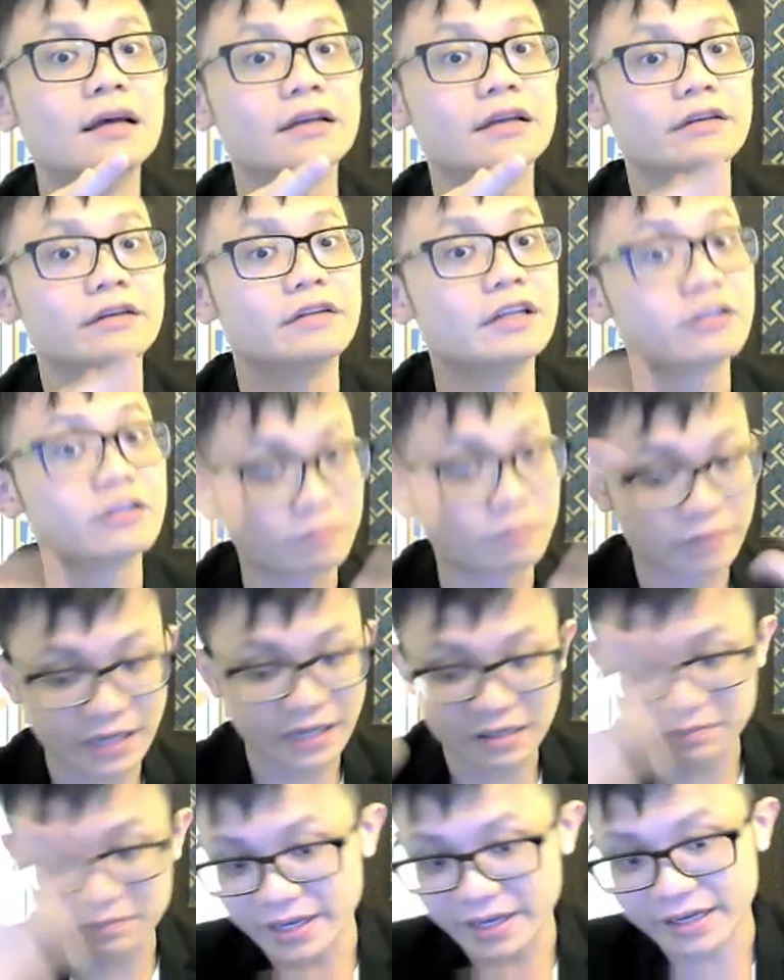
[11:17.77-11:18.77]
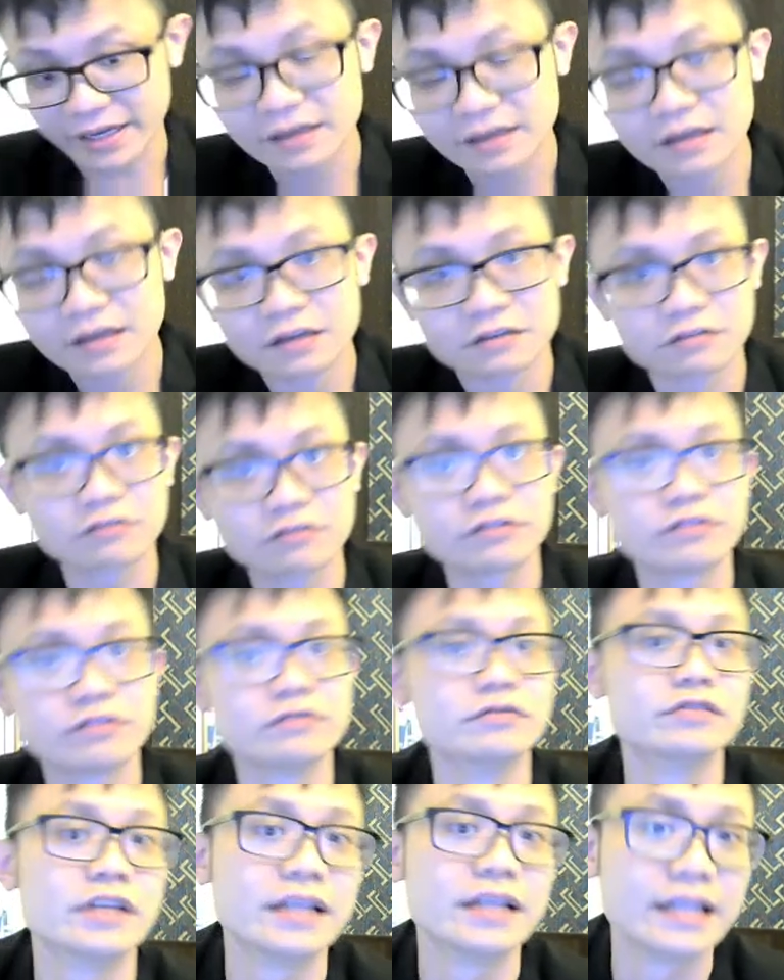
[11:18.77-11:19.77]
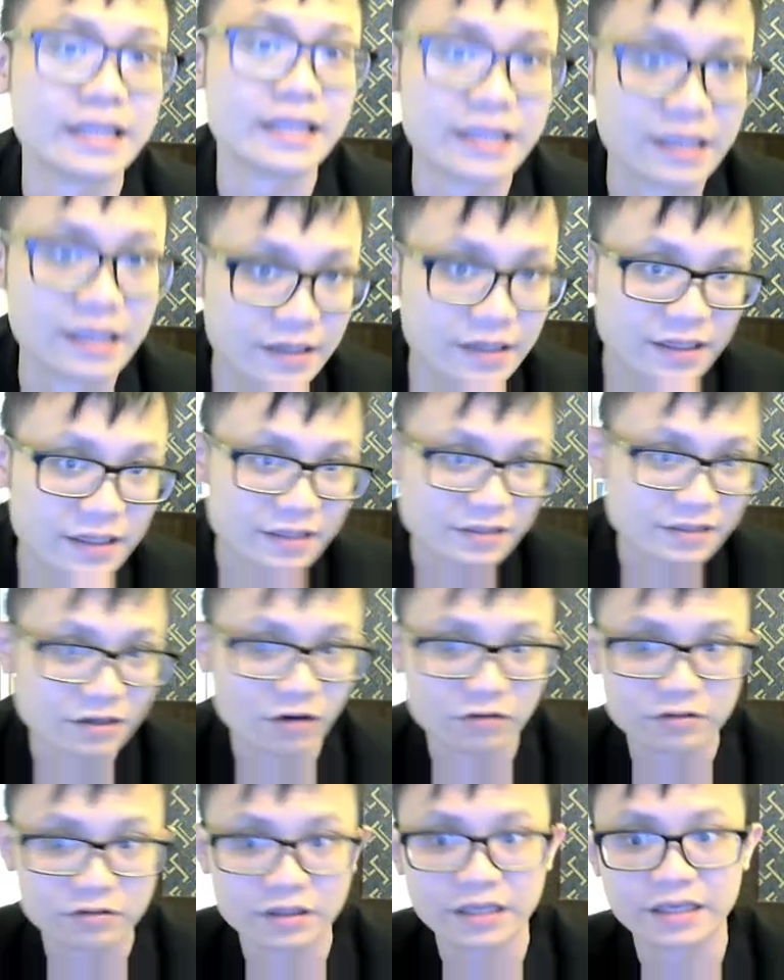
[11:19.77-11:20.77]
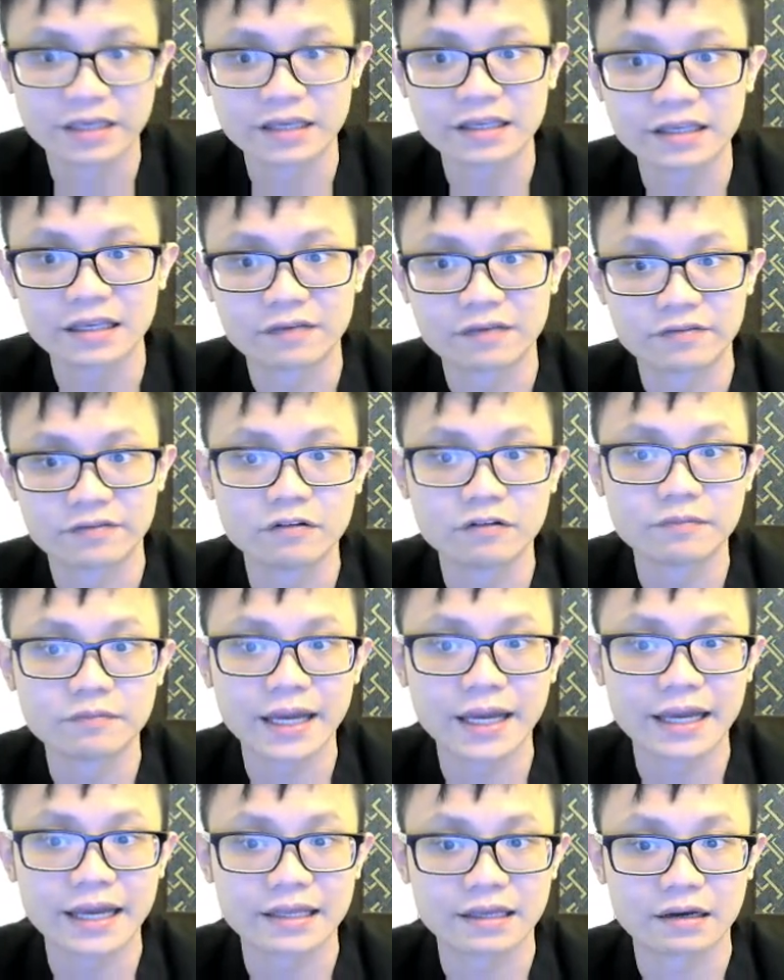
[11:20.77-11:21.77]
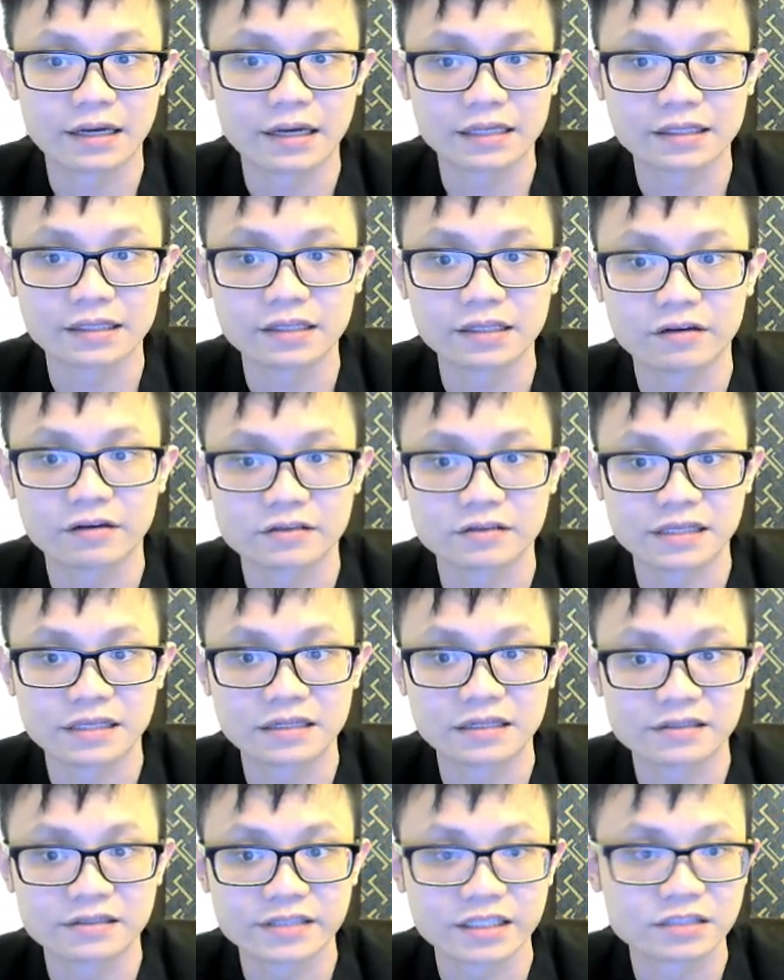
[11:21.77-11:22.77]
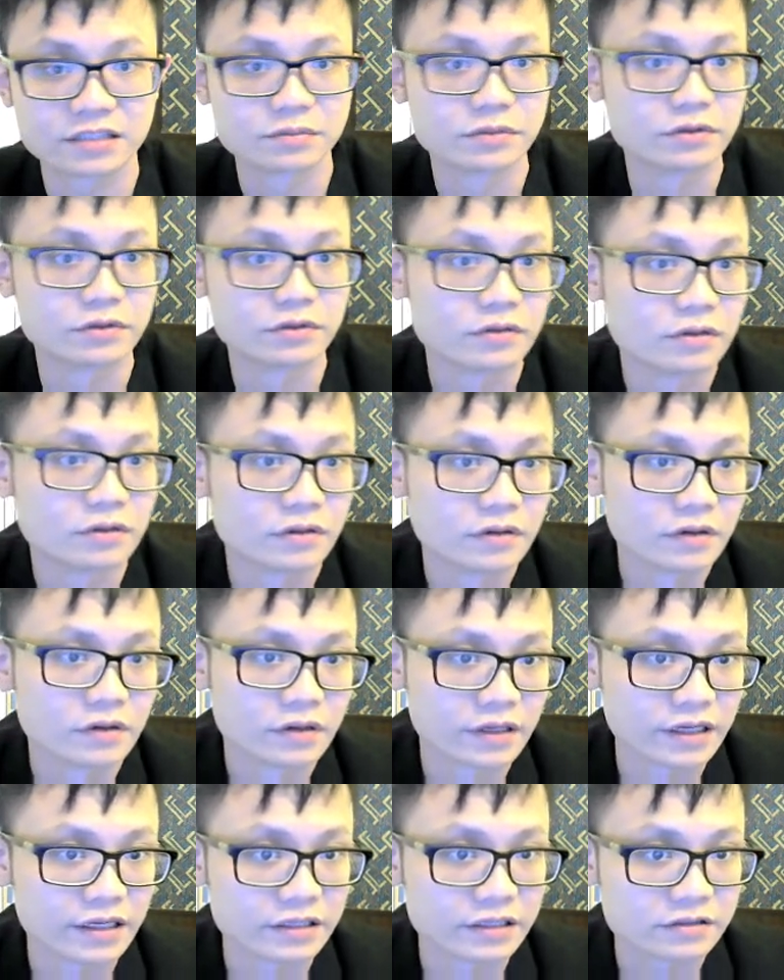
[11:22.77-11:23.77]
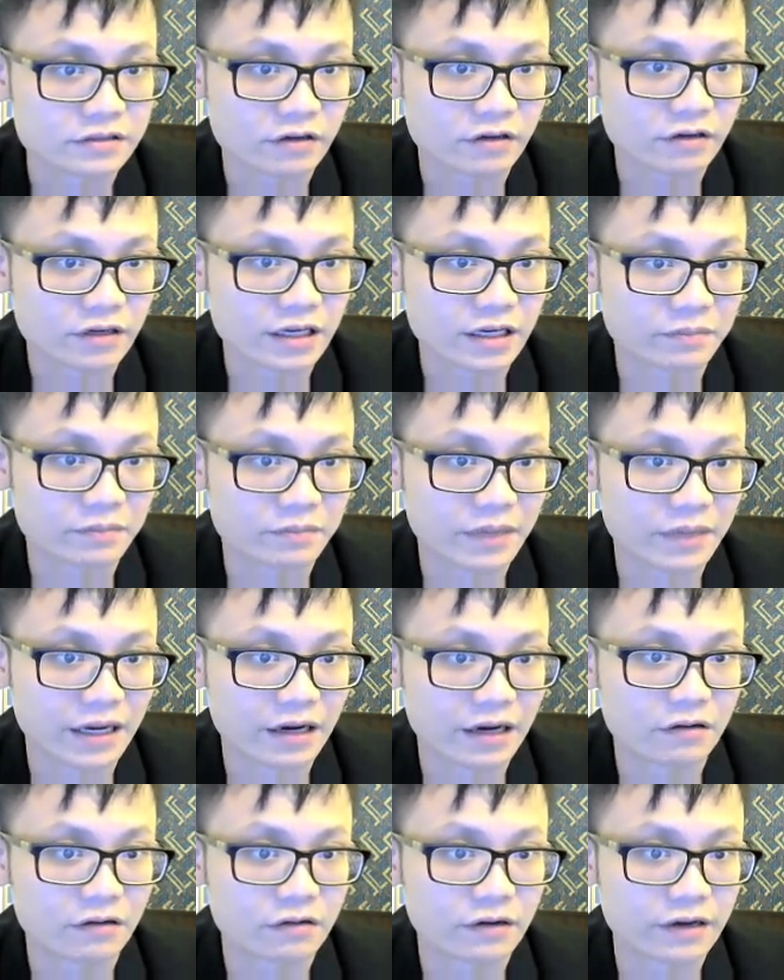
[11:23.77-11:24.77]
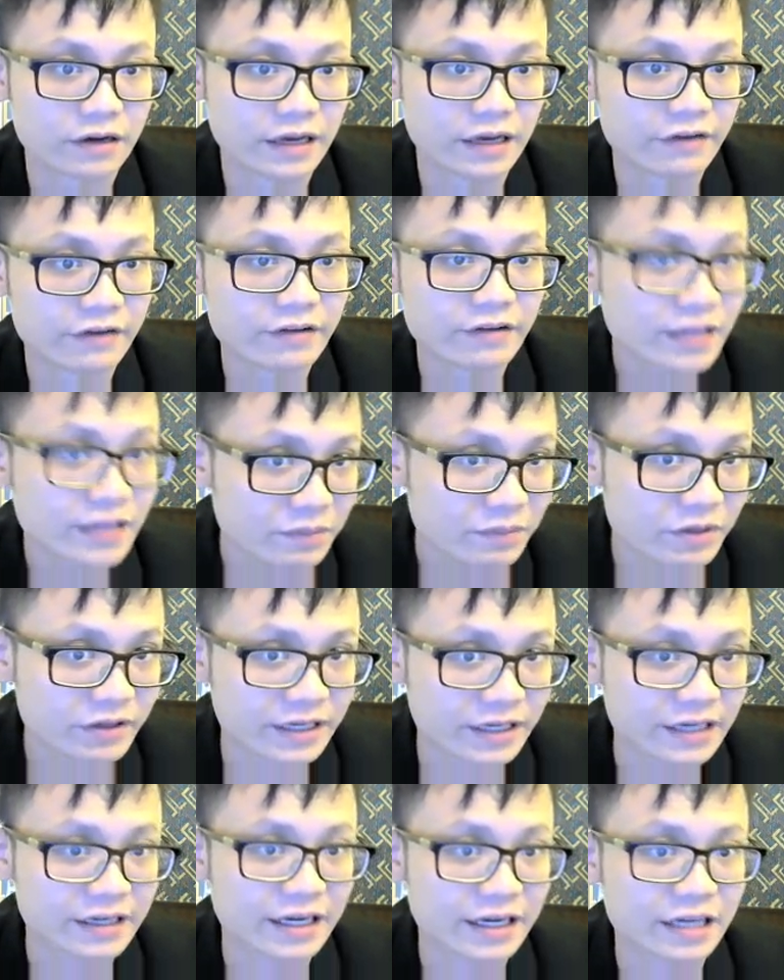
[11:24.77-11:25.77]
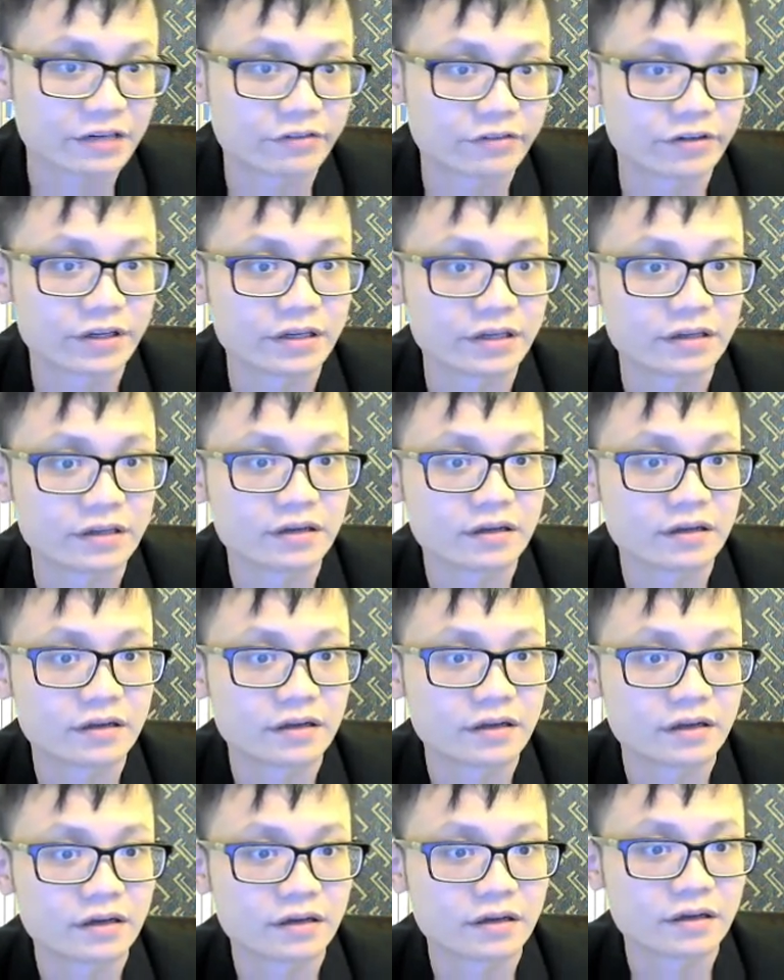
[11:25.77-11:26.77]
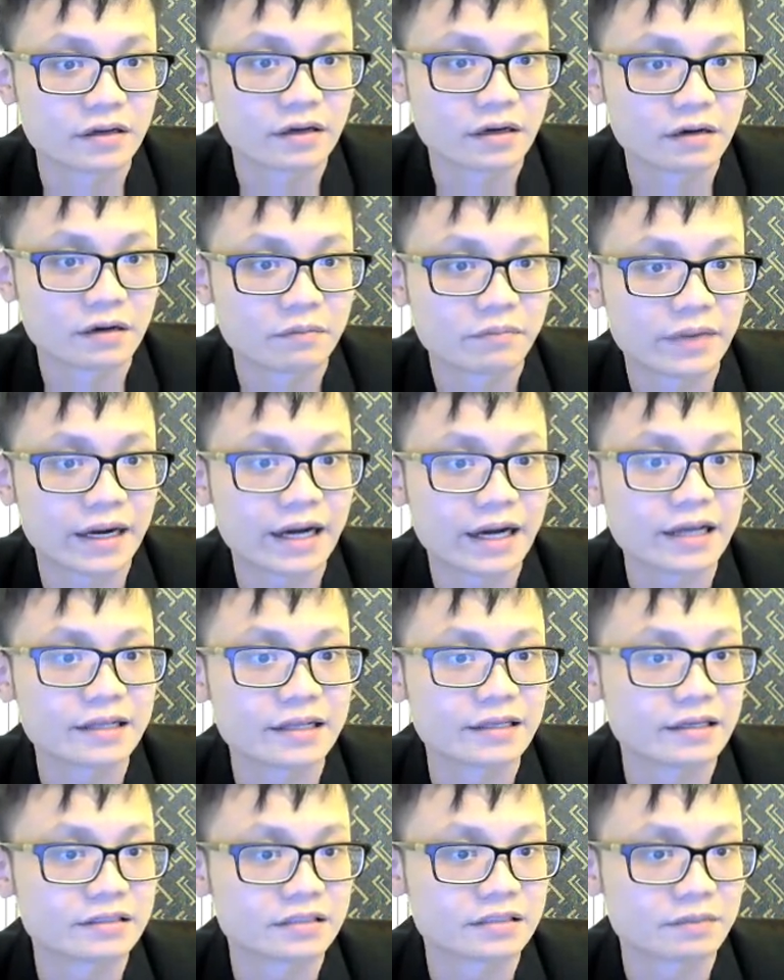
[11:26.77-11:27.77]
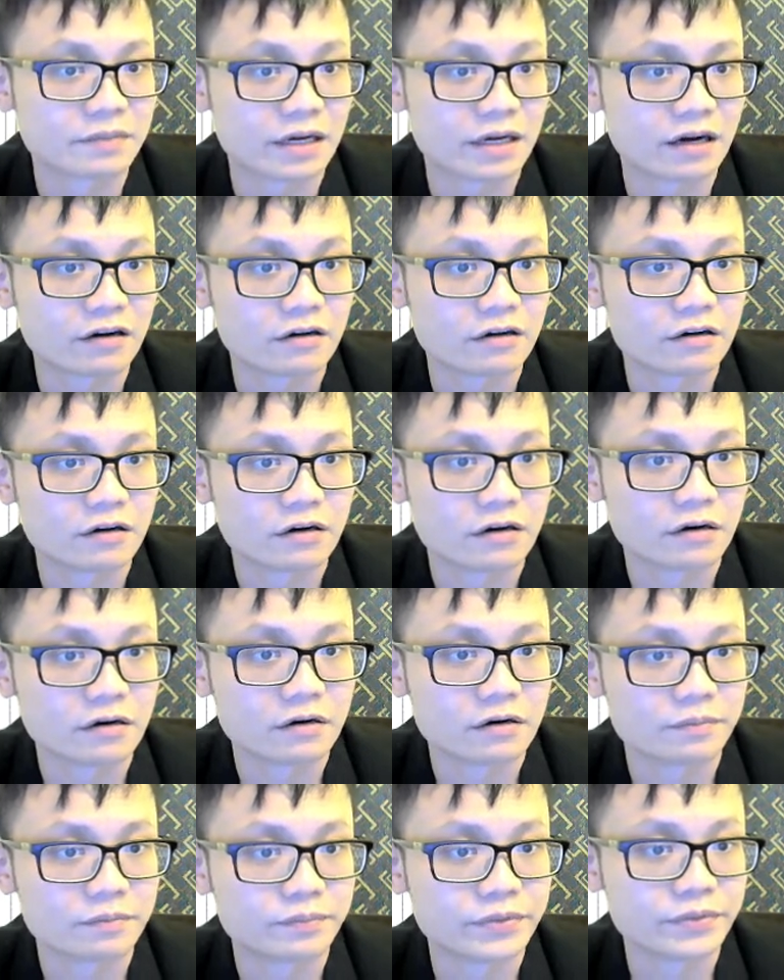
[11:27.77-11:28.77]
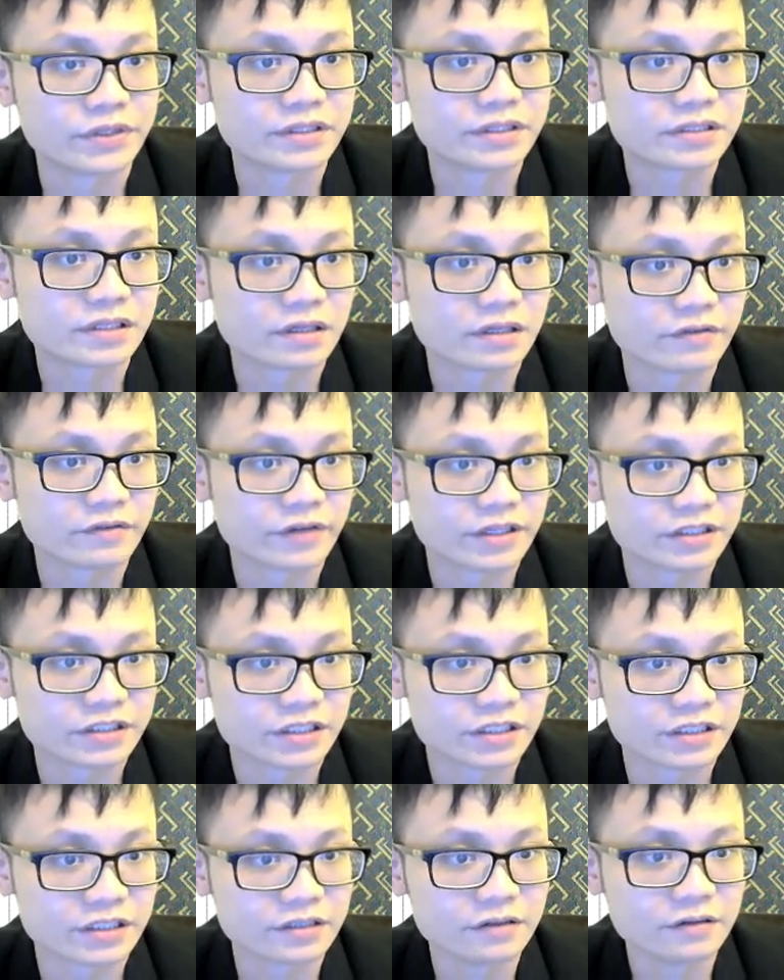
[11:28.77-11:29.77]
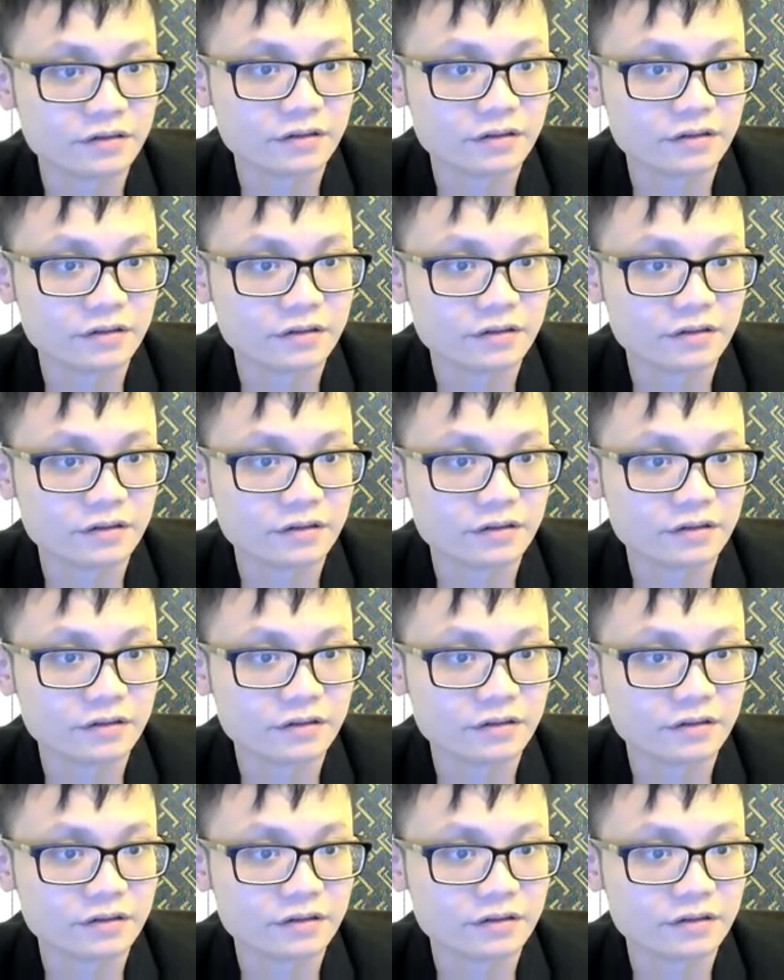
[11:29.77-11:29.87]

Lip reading: You need to plant back. So usually this whole thing, if you look back at I think your standard 6 book, is talking about every time you can cut tree, but it's about preservation